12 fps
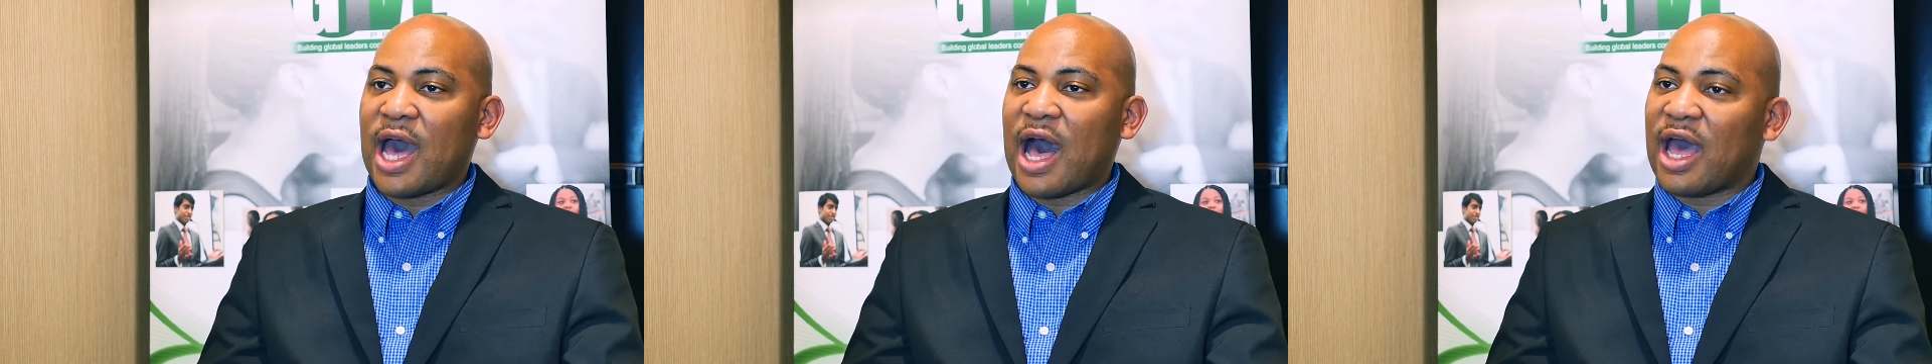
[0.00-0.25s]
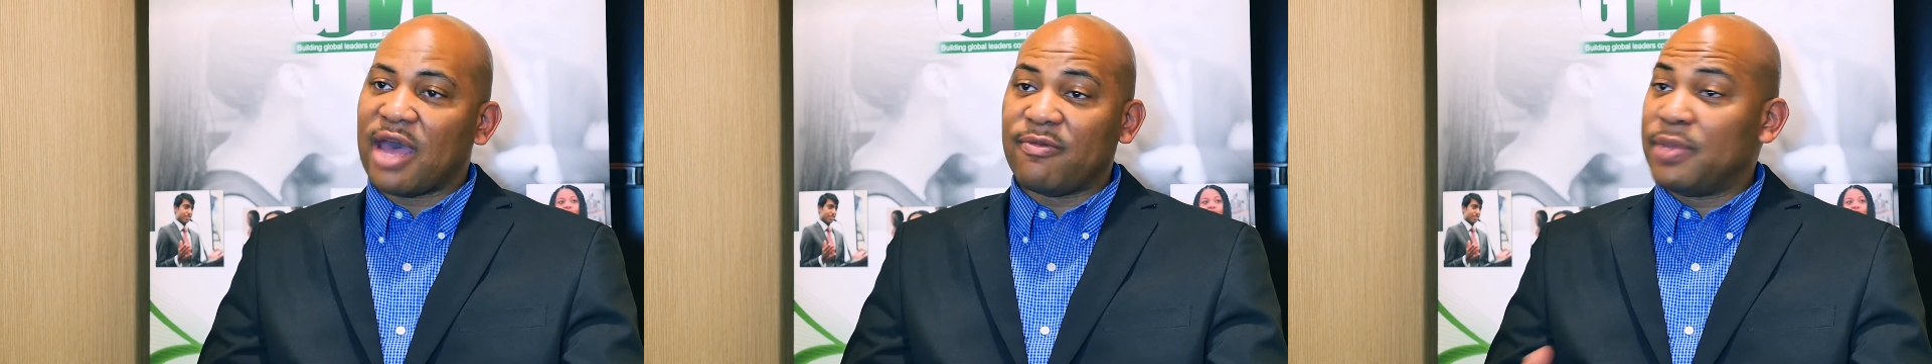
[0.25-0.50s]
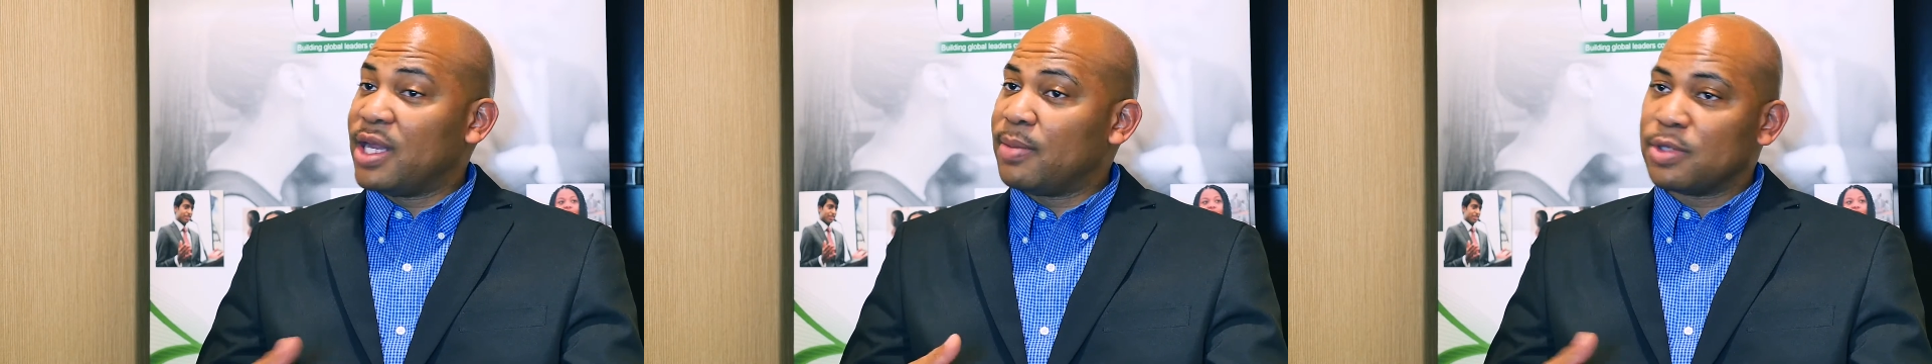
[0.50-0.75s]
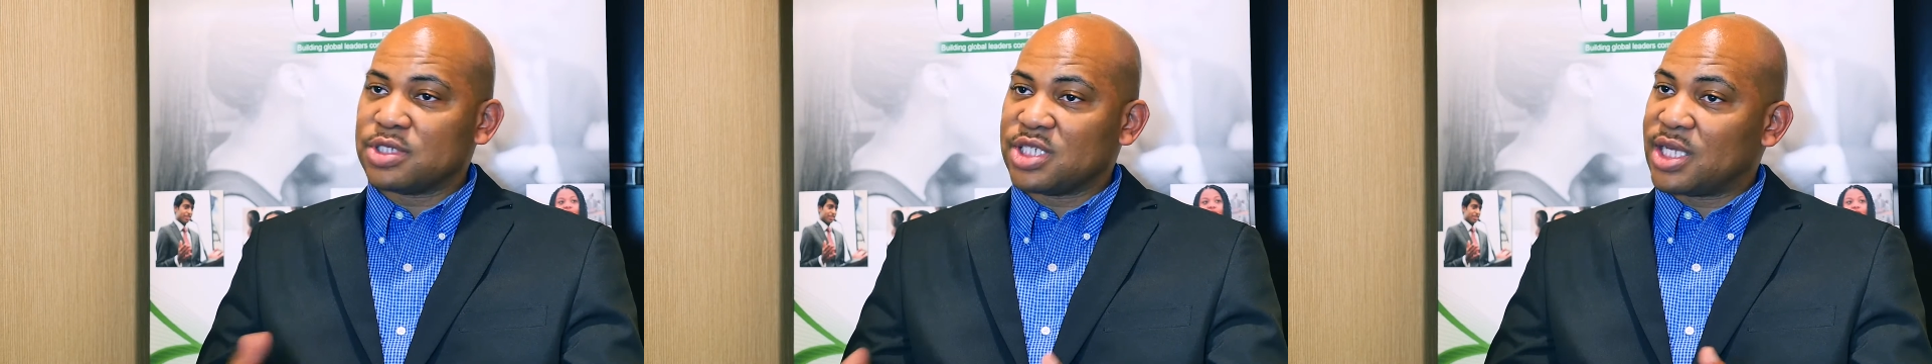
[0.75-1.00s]
I have been
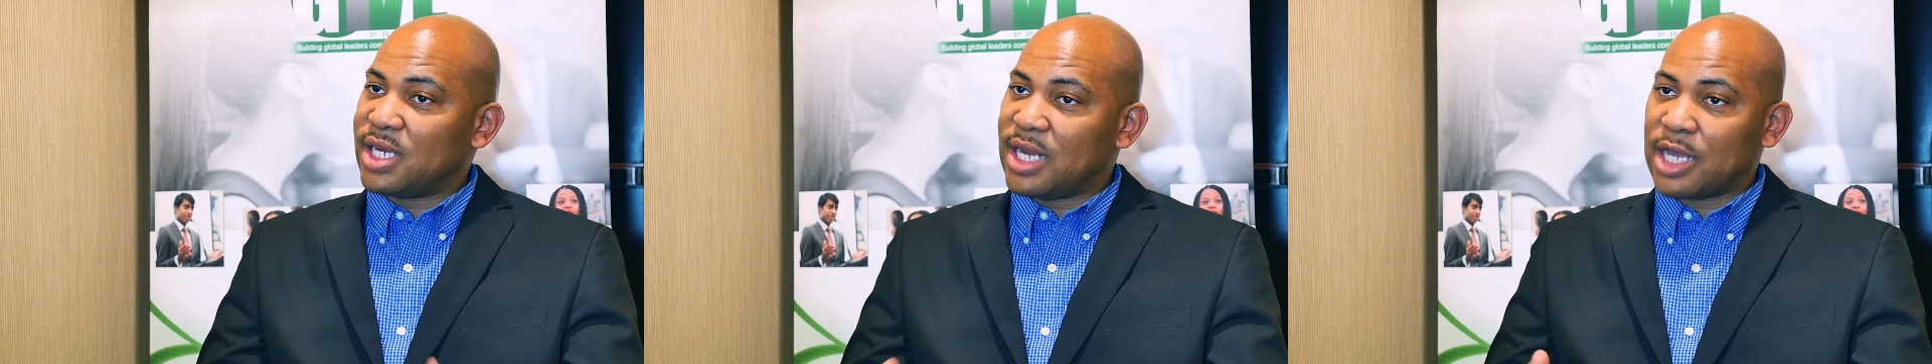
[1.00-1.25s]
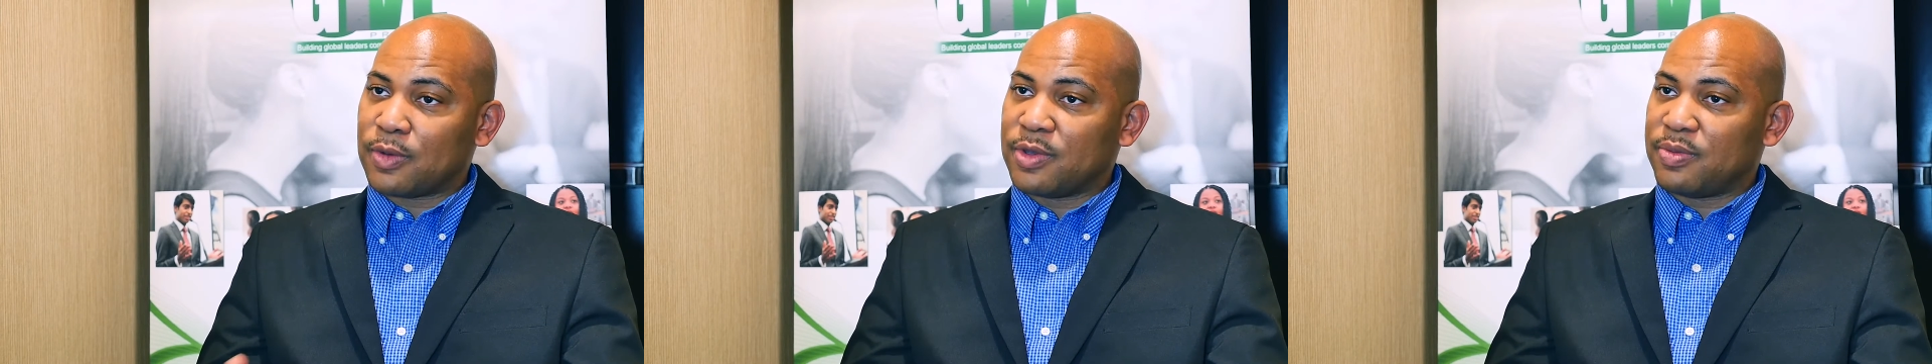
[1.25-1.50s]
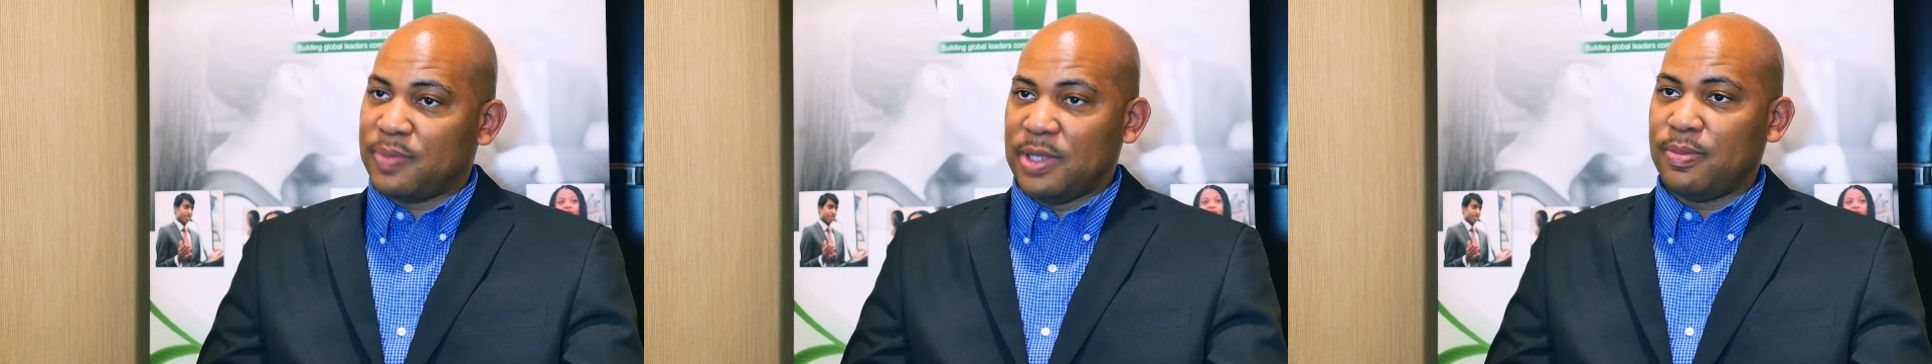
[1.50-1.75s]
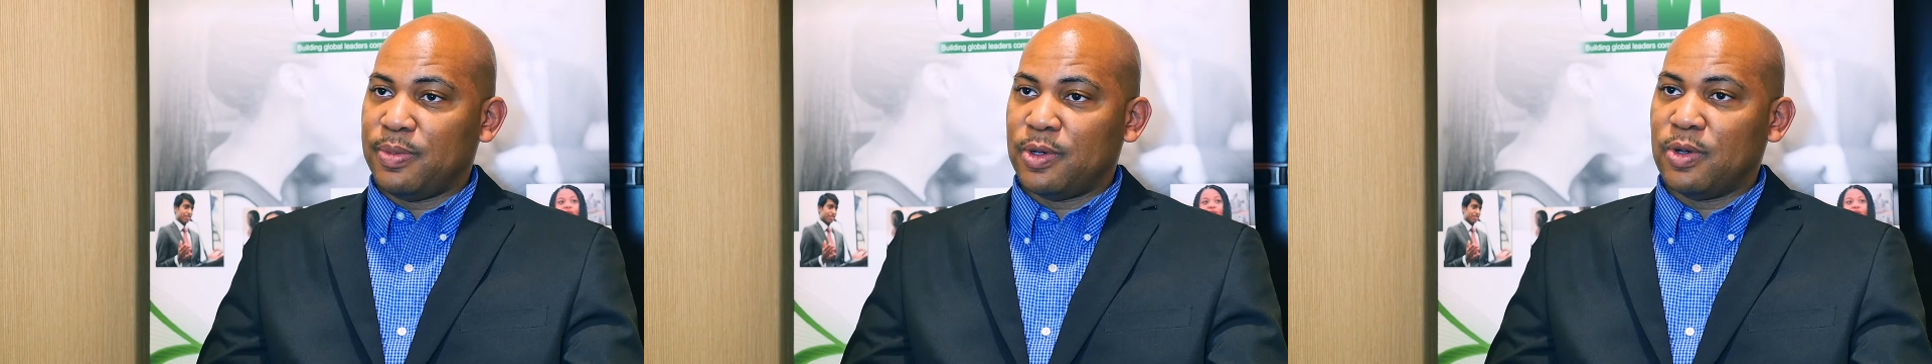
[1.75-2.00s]
able to connect with
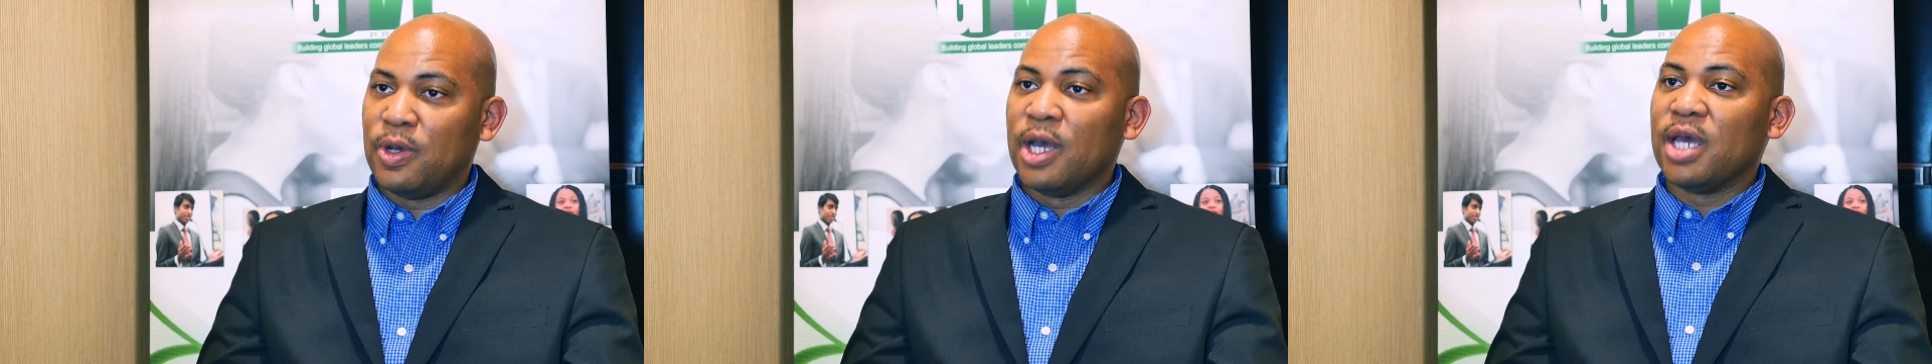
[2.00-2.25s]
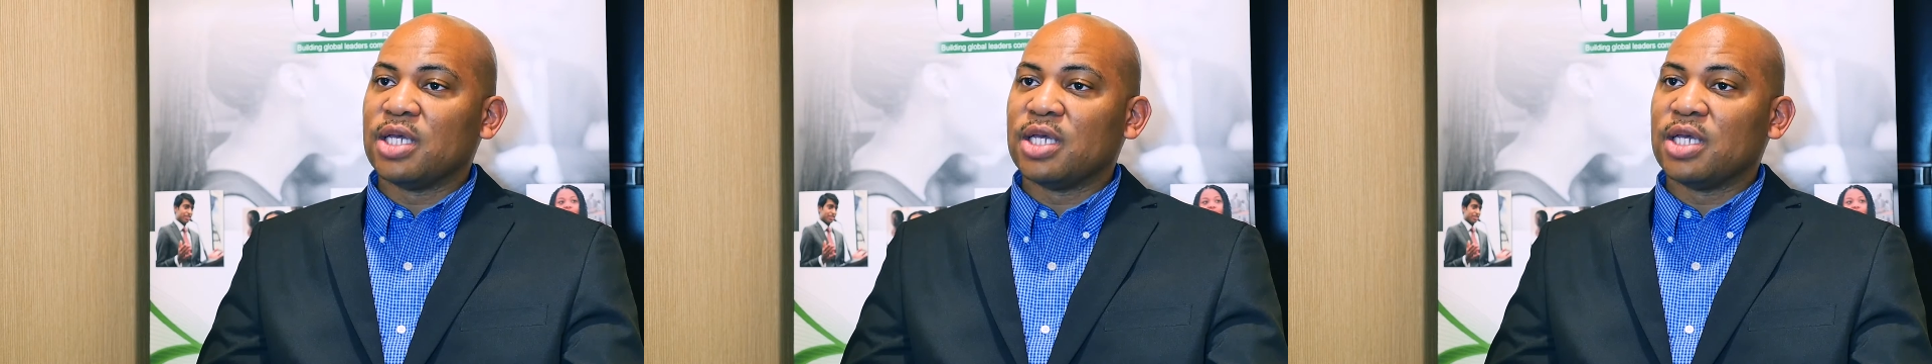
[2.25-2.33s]
people